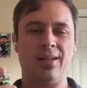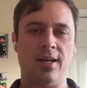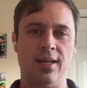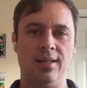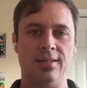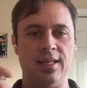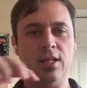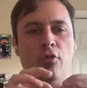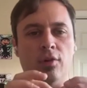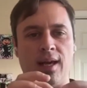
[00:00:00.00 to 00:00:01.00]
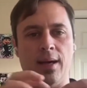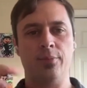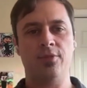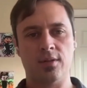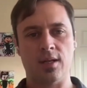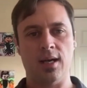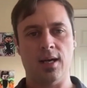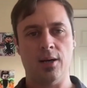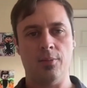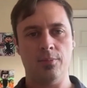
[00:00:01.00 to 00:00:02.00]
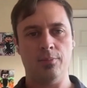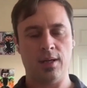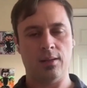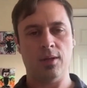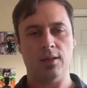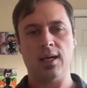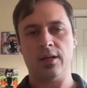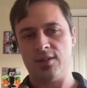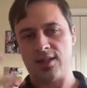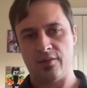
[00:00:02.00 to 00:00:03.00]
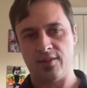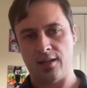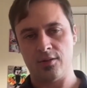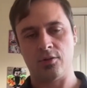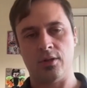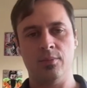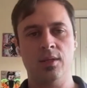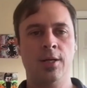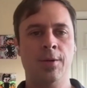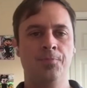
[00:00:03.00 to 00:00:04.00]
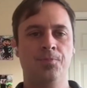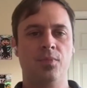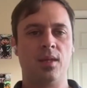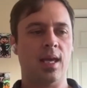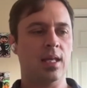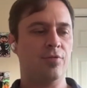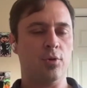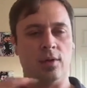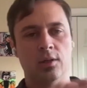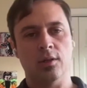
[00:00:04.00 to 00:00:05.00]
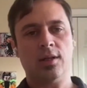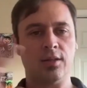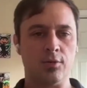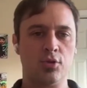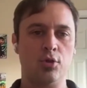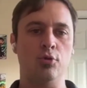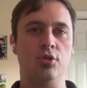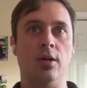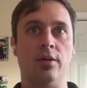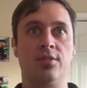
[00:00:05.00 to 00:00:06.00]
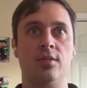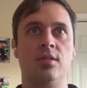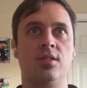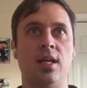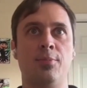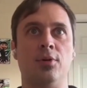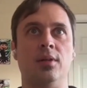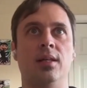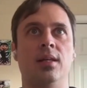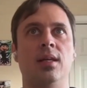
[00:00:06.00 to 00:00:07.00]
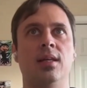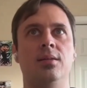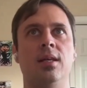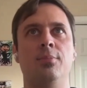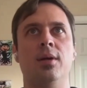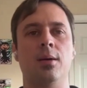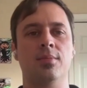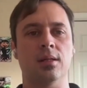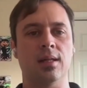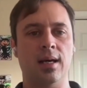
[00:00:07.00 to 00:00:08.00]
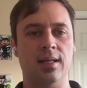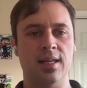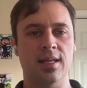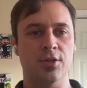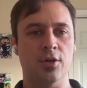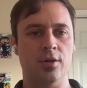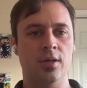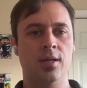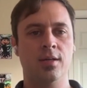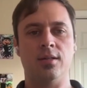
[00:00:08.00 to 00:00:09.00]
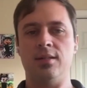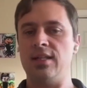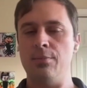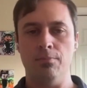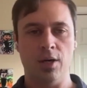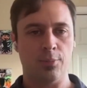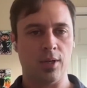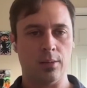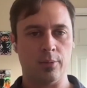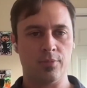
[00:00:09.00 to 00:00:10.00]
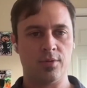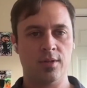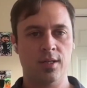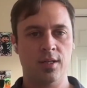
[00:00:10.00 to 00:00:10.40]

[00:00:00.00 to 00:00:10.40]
it overlaps, but a lot of it's kind of downstream. And if you can look at those two chunks separately, it becomes a lot easier to debug problems.